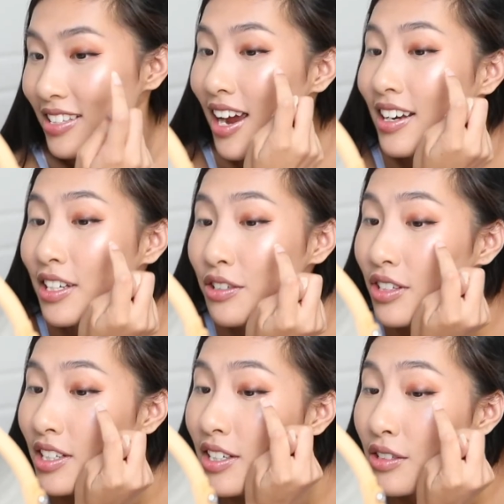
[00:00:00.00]
I
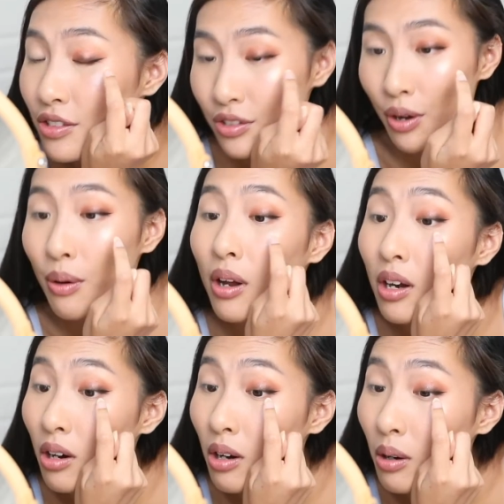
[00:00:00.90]
literally just go
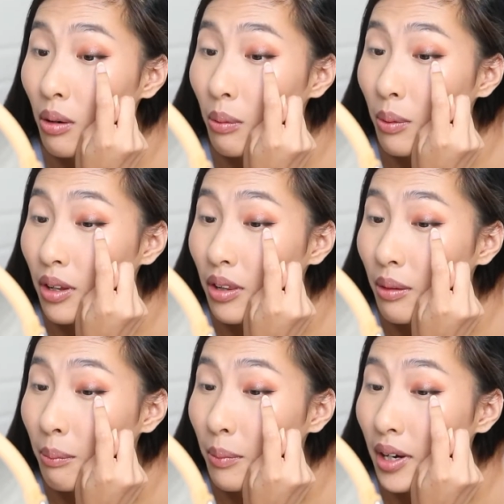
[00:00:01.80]
along with
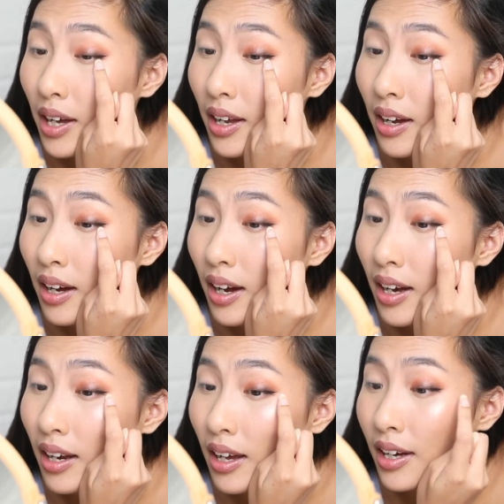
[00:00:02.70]
my
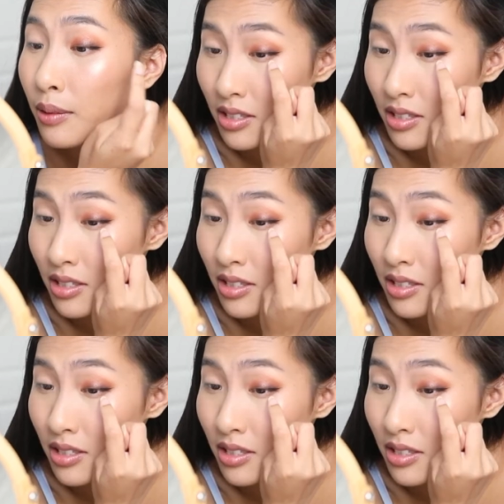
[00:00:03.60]
eyeline,